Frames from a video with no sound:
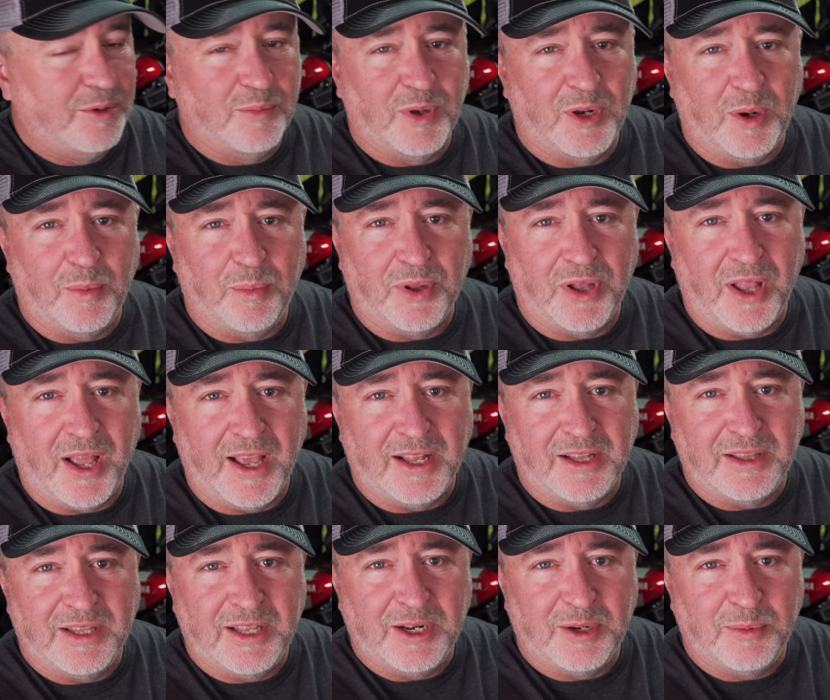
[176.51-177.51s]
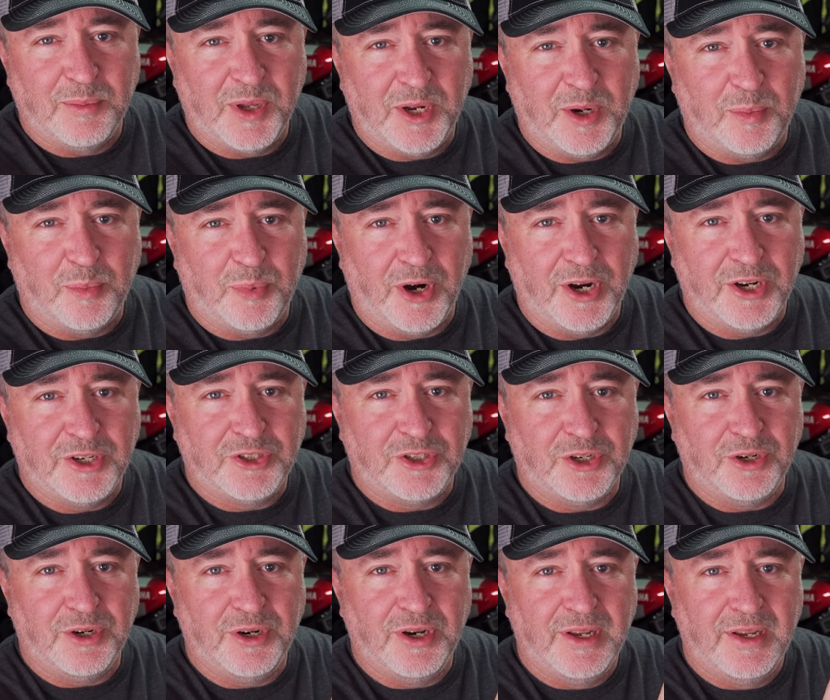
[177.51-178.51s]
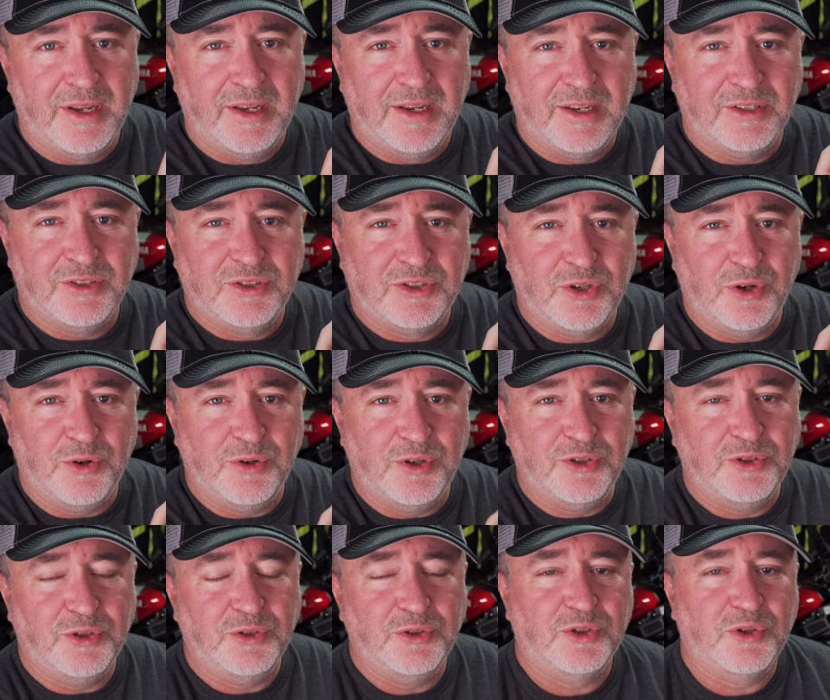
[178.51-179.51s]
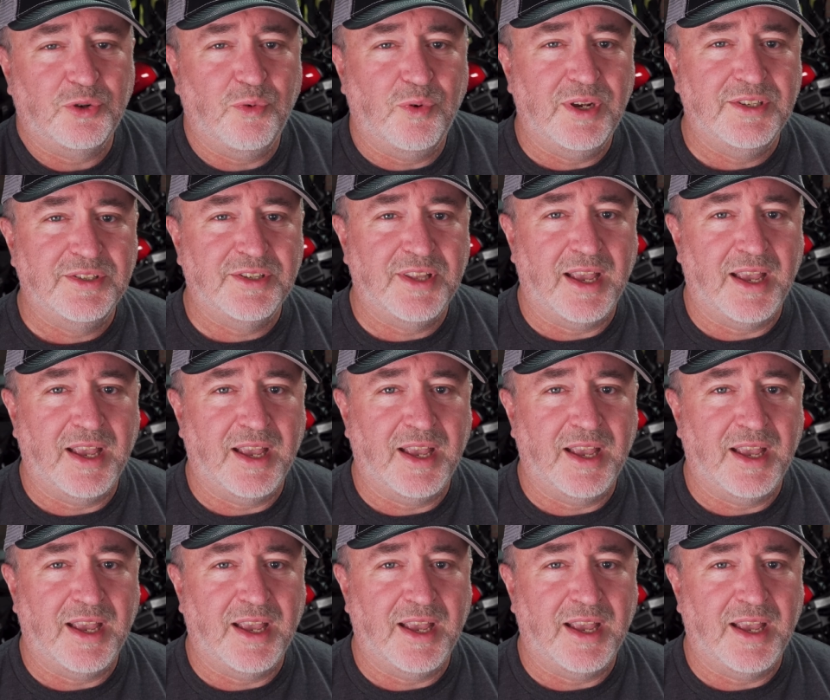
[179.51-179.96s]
But apply a little bit of pressure. As soon as you squeeze